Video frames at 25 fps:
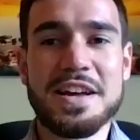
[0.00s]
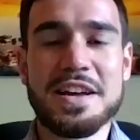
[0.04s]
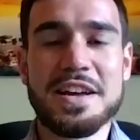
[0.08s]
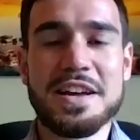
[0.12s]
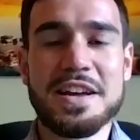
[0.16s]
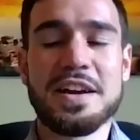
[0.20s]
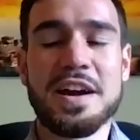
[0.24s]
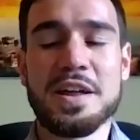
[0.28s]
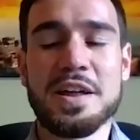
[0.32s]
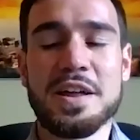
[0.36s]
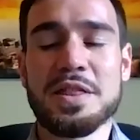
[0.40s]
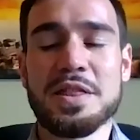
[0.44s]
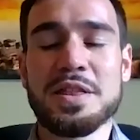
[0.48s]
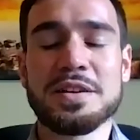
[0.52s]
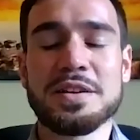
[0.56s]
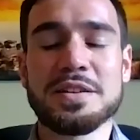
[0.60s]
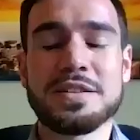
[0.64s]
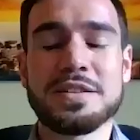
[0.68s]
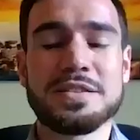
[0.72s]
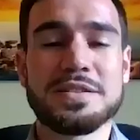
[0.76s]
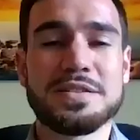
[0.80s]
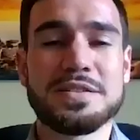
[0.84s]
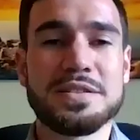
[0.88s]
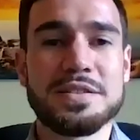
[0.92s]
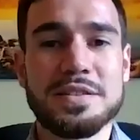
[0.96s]
Yeah, I think
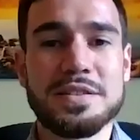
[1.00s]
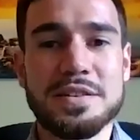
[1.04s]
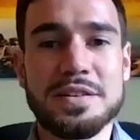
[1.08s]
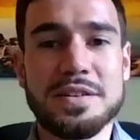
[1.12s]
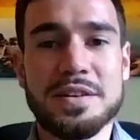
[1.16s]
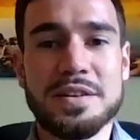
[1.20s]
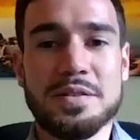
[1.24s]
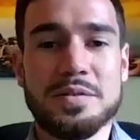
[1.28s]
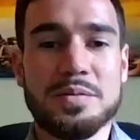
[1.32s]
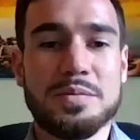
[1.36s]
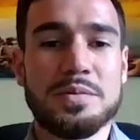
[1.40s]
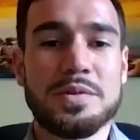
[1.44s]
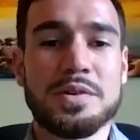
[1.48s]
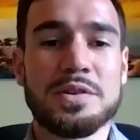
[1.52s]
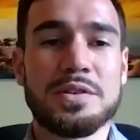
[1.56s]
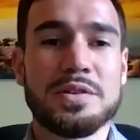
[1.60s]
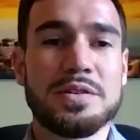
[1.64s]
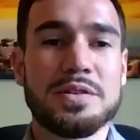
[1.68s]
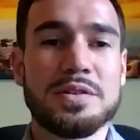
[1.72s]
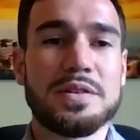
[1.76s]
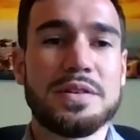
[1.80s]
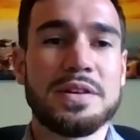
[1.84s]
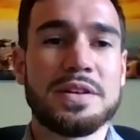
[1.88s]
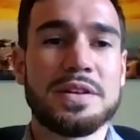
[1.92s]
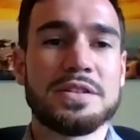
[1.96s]
it's
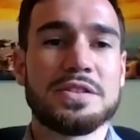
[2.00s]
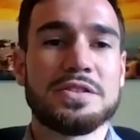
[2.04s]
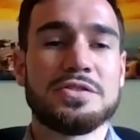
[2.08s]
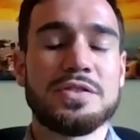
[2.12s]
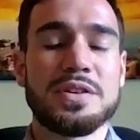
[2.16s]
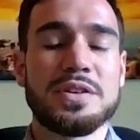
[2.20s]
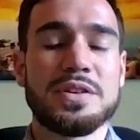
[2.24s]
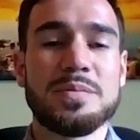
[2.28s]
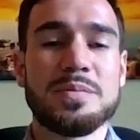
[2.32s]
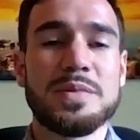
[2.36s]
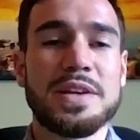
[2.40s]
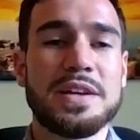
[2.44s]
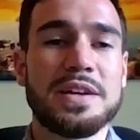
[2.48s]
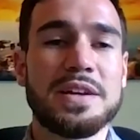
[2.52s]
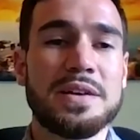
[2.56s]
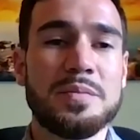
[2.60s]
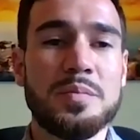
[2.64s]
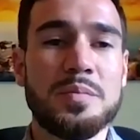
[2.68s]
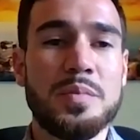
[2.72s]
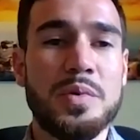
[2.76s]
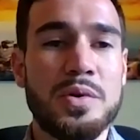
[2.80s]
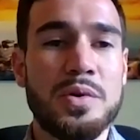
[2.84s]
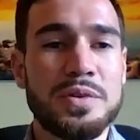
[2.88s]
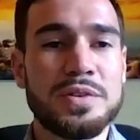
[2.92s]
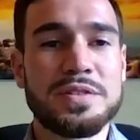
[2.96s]
extremely
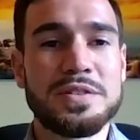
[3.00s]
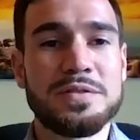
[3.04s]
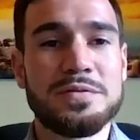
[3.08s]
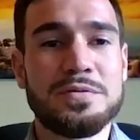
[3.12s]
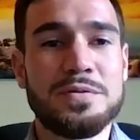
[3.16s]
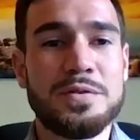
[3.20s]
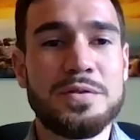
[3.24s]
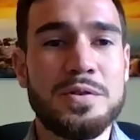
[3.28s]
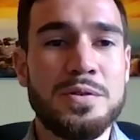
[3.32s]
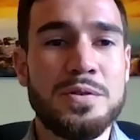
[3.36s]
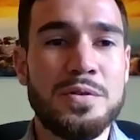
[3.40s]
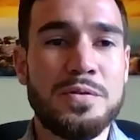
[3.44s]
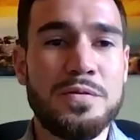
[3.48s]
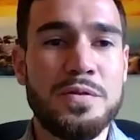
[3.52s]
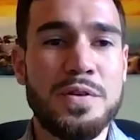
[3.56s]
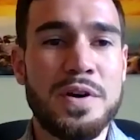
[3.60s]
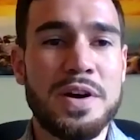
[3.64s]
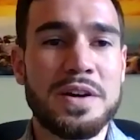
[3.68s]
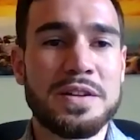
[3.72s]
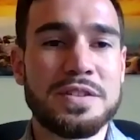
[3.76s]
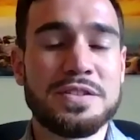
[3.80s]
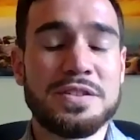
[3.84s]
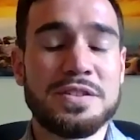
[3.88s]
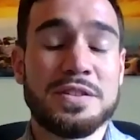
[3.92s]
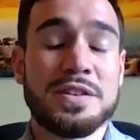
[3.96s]
important for
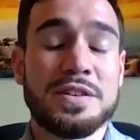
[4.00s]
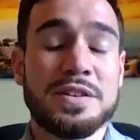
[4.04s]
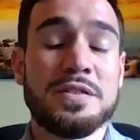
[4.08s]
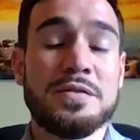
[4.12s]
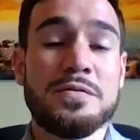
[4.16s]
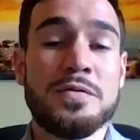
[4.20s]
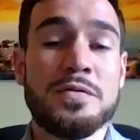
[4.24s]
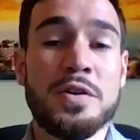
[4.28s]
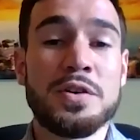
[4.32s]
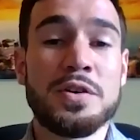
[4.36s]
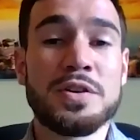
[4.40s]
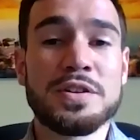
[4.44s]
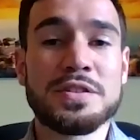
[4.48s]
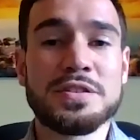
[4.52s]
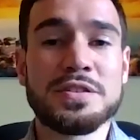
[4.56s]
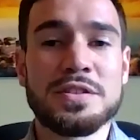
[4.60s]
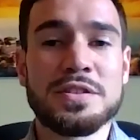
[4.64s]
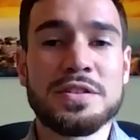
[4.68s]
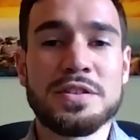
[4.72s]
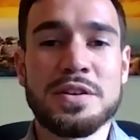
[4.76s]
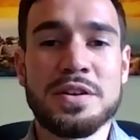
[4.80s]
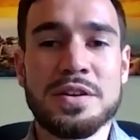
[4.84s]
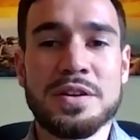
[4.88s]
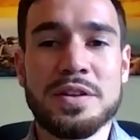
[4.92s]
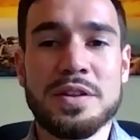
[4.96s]
us to kind of focus
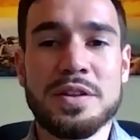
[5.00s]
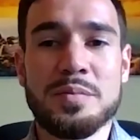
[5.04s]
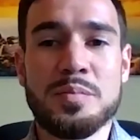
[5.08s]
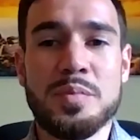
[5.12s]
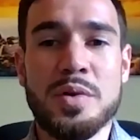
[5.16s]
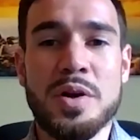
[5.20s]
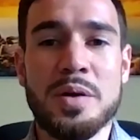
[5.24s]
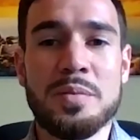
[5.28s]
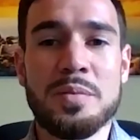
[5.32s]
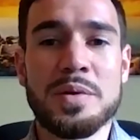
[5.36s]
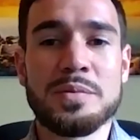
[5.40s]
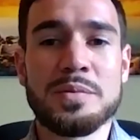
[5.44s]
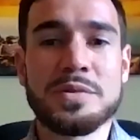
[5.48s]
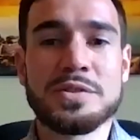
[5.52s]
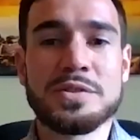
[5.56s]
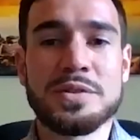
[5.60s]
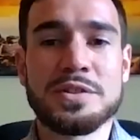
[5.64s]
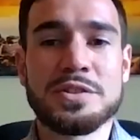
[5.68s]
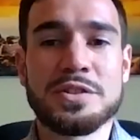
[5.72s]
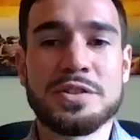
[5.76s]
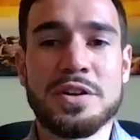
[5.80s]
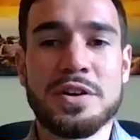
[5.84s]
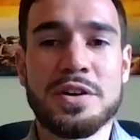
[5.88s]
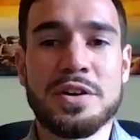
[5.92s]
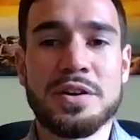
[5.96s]
on the problems
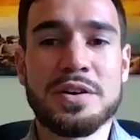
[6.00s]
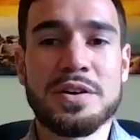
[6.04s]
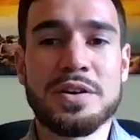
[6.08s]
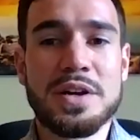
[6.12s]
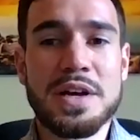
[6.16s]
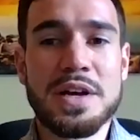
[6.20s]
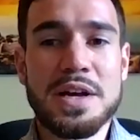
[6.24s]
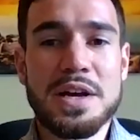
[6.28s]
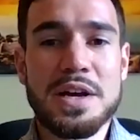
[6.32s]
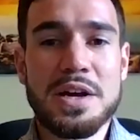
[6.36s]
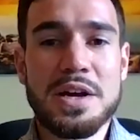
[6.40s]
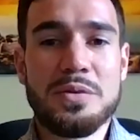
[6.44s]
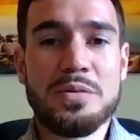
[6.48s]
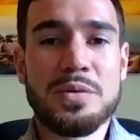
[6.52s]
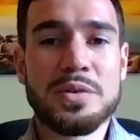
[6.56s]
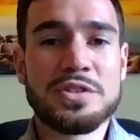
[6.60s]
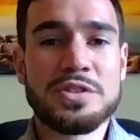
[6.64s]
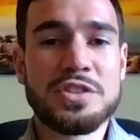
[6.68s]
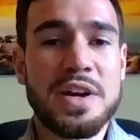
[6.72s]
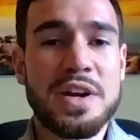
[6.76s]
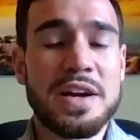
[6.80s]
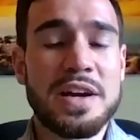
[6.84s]
which are